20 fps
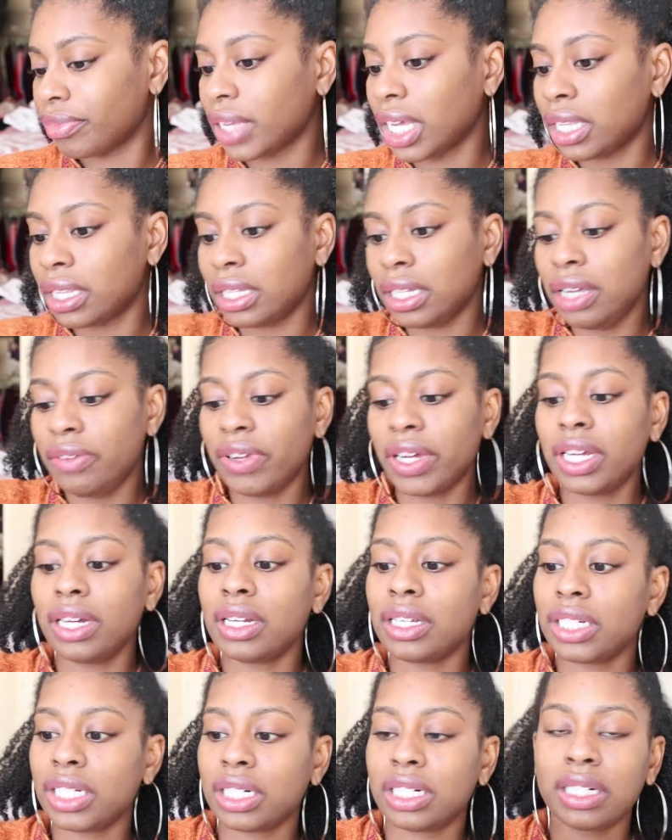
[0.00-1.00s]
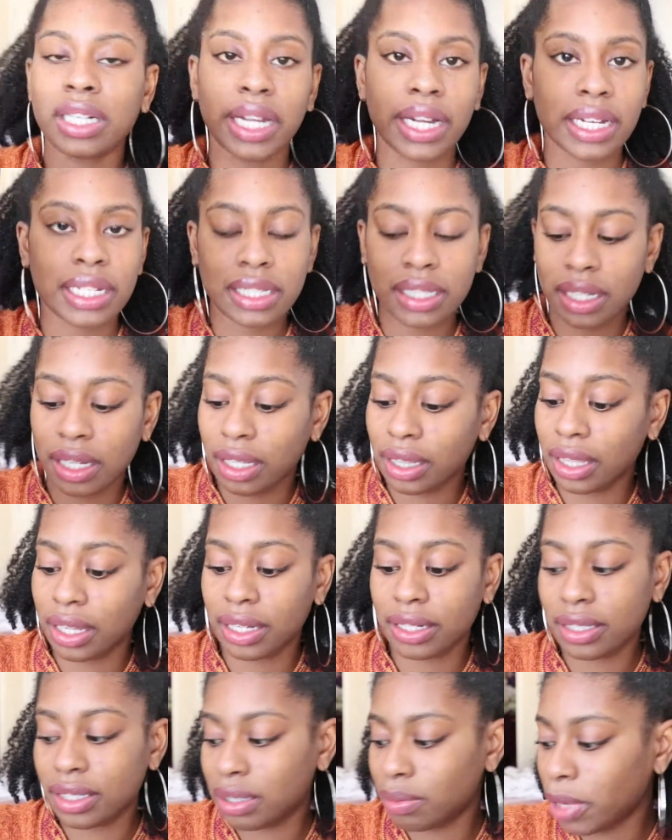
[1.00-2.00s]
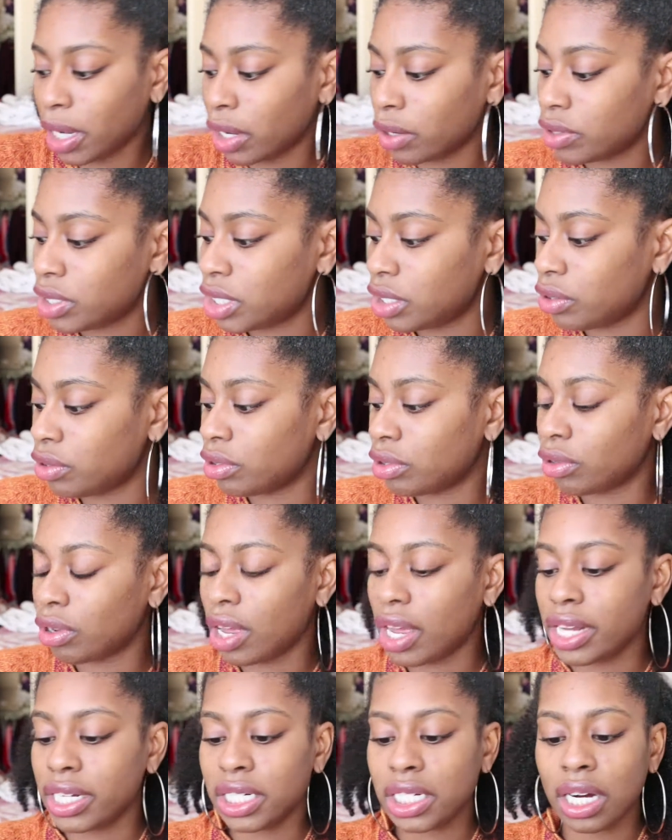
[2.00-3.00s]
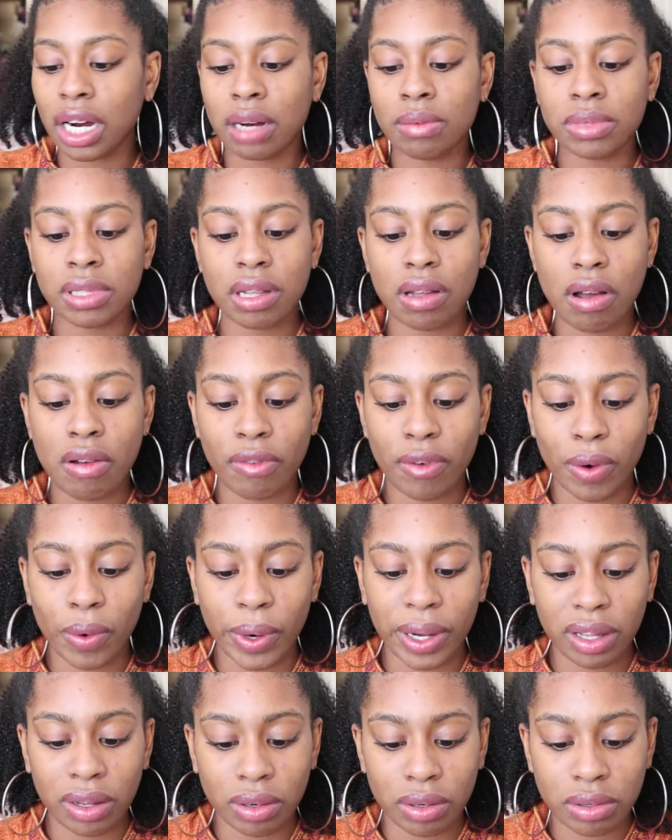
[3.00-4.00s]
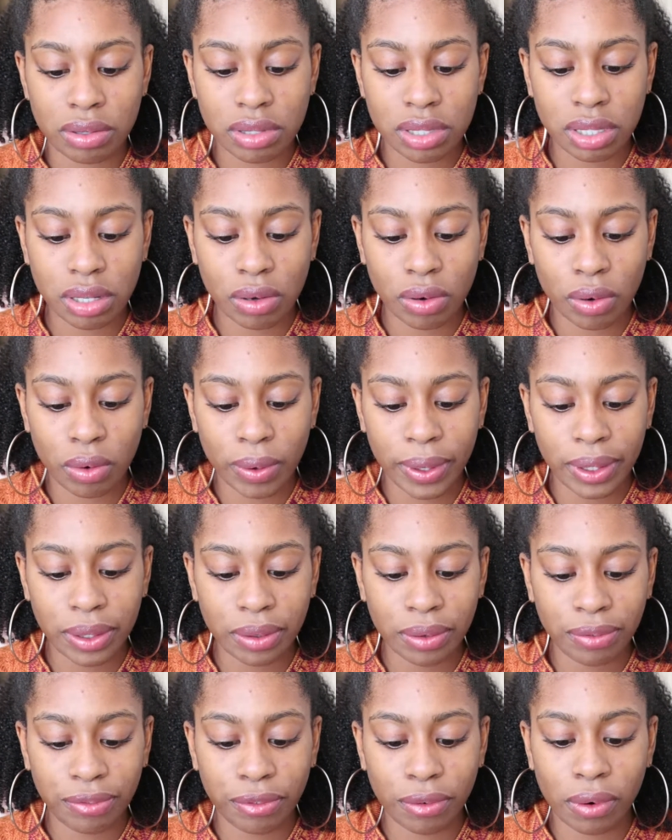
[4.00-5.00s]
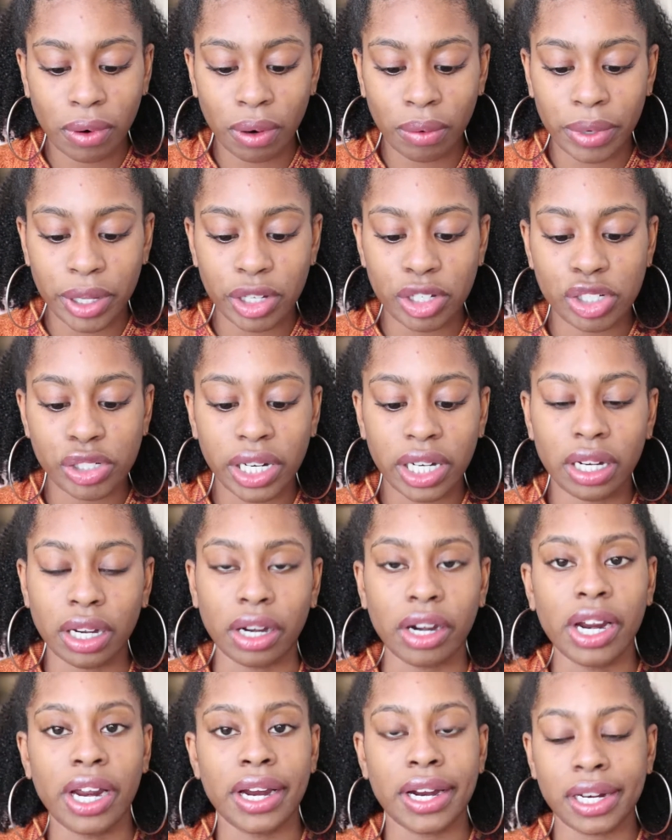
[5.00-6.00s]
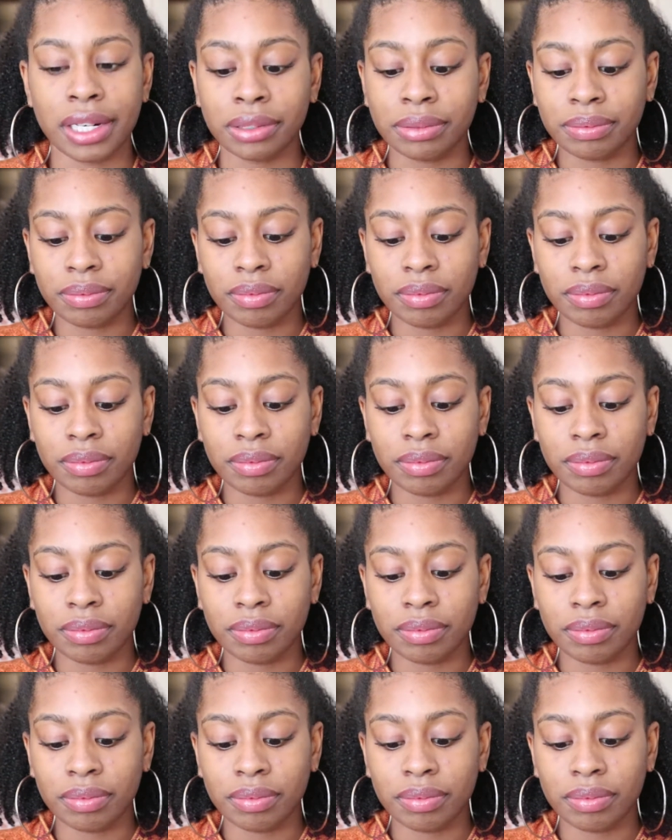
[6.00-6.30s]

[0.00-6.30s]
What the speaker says: The leave-in conditioner, like I said, that's my go-to. In terms of oil, so oil for when you straighten your hair,